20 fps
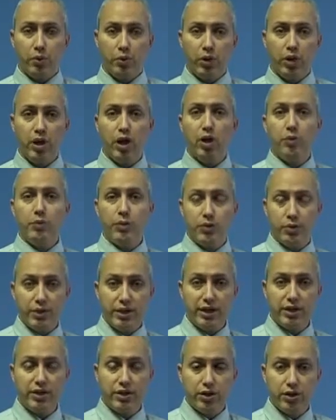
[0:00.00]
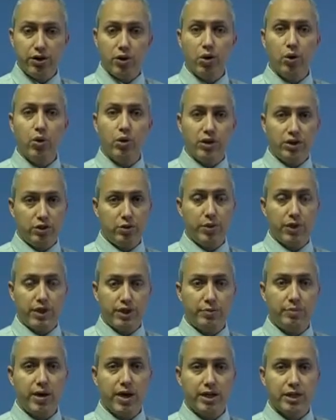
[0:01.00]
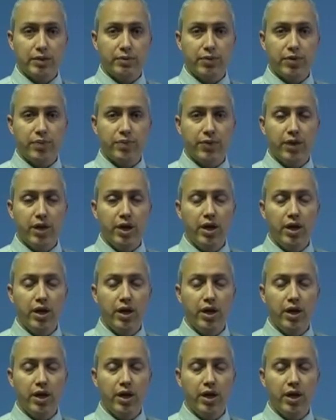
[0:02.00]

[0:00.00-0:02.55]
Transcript: will help you get to your goal as quick as possible.